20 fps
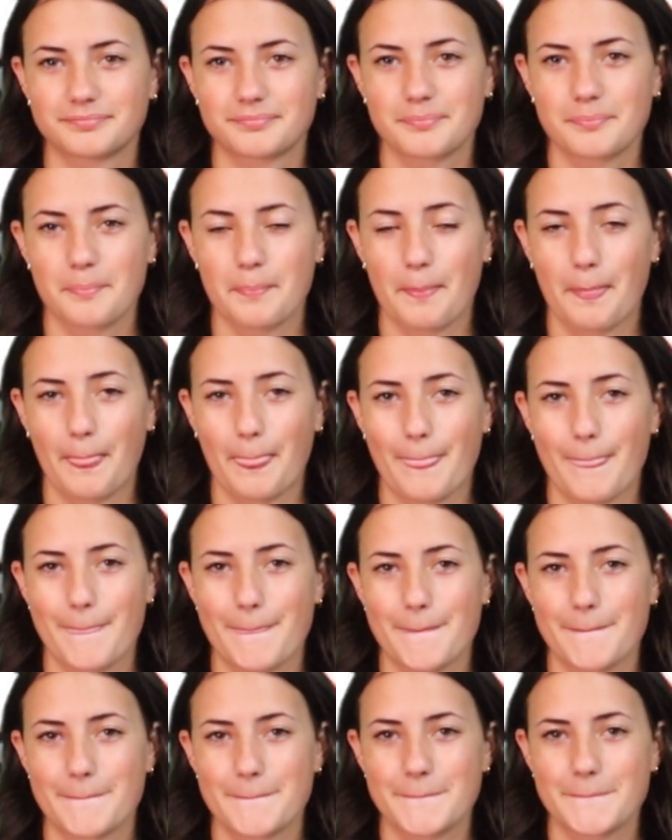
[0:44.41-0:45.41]

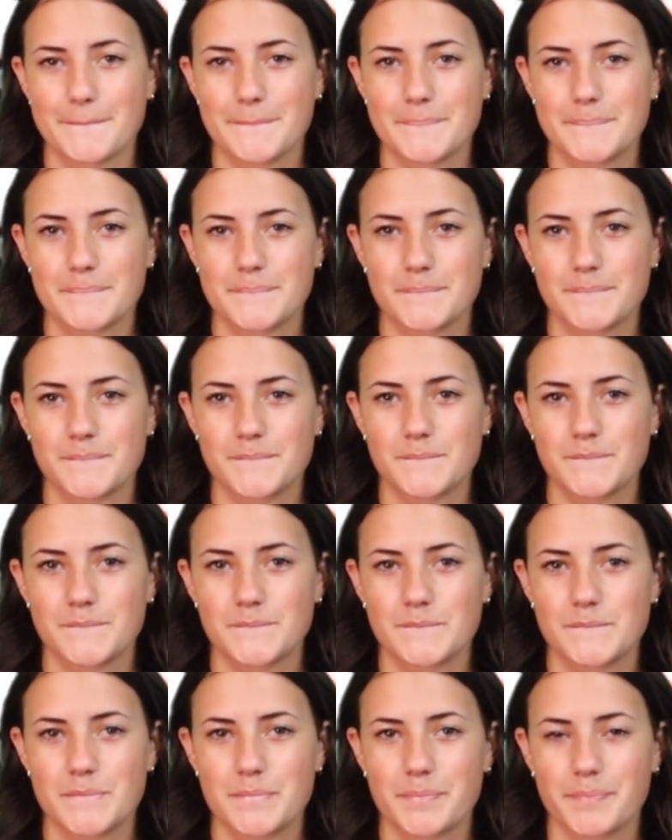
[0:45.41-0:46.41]

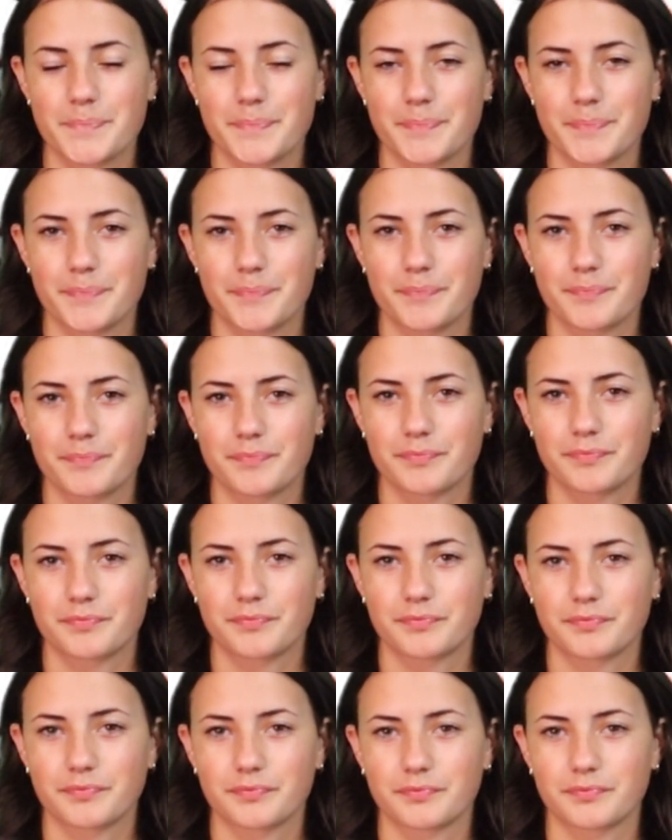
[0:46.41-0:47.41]

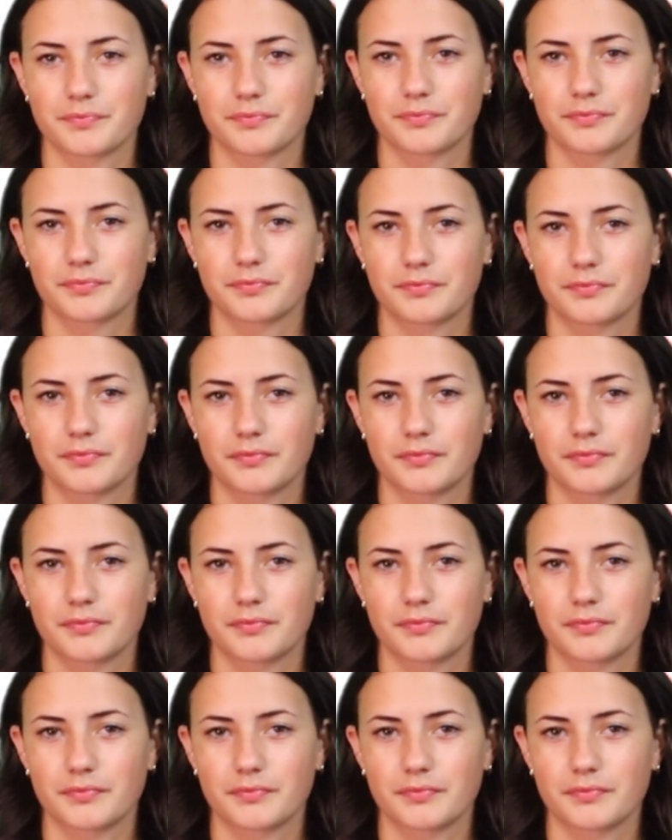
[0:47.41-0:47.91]
(silent)